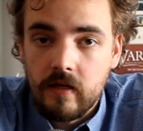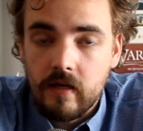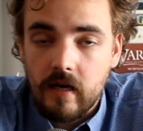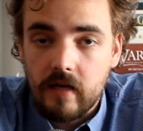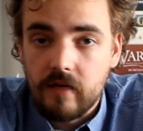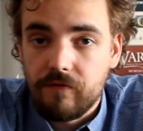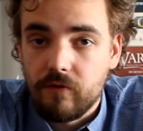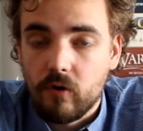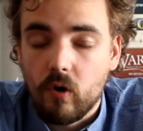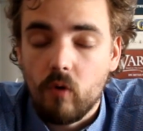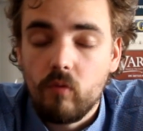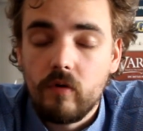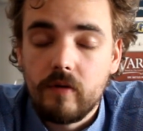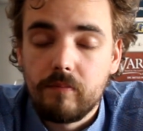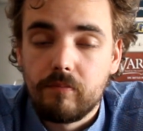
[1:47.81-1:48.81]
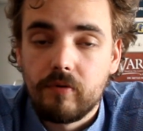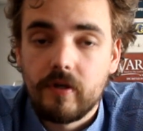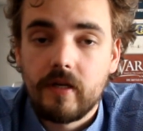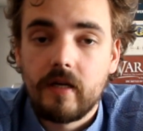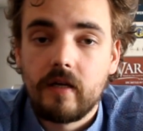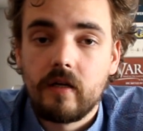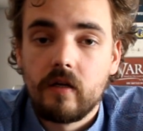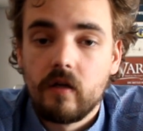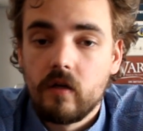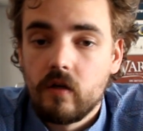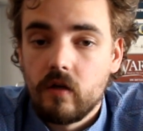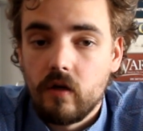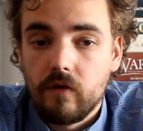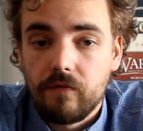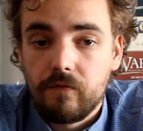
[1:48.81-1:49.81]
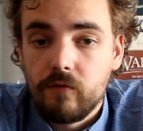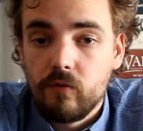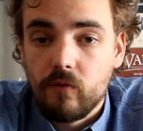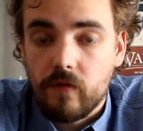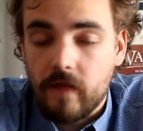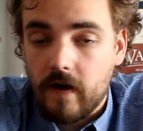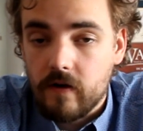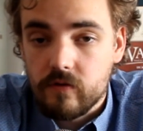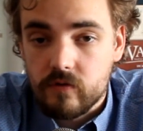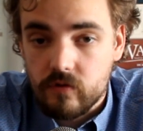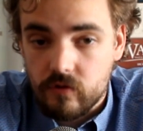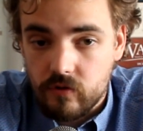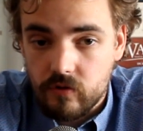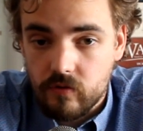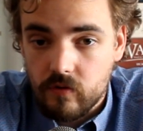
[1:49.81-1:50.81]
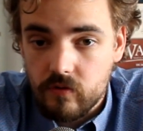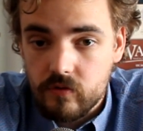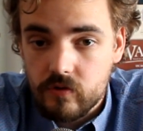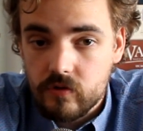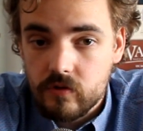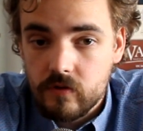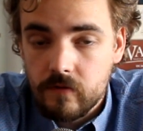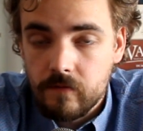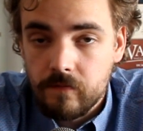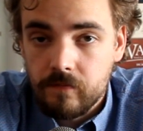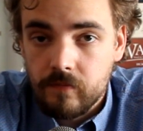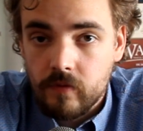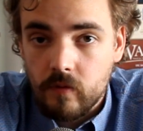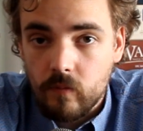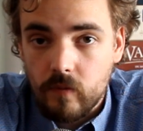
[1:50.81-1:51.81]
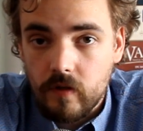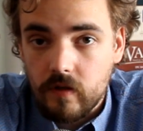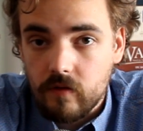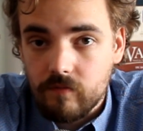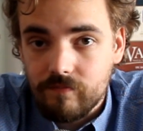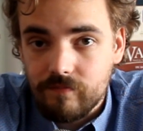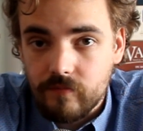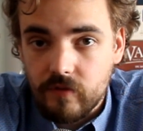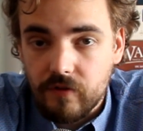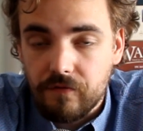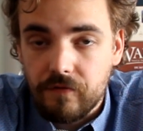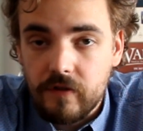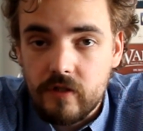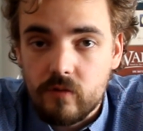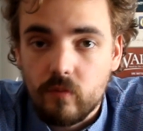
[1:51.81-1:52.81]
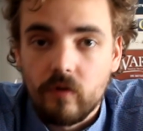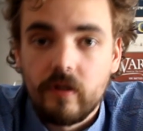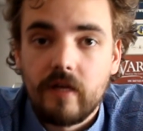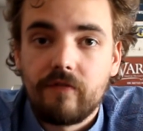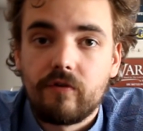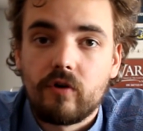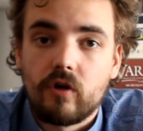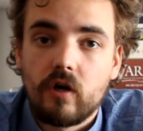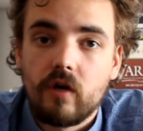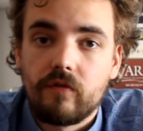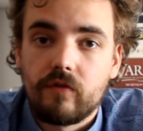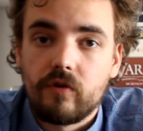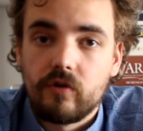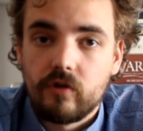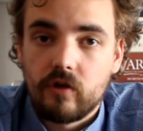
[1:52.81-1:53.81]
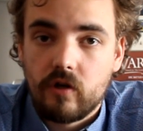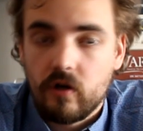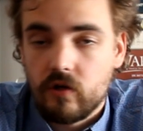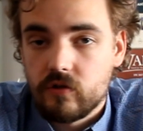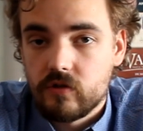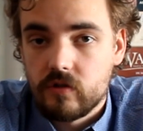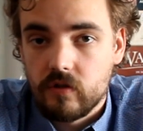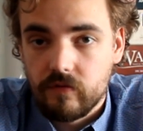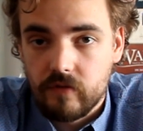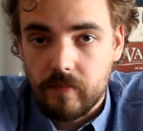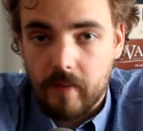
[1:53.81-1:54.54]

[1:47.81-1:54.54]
And if you're only bringing a few thousand euros, well, the fees will never cover the costs of the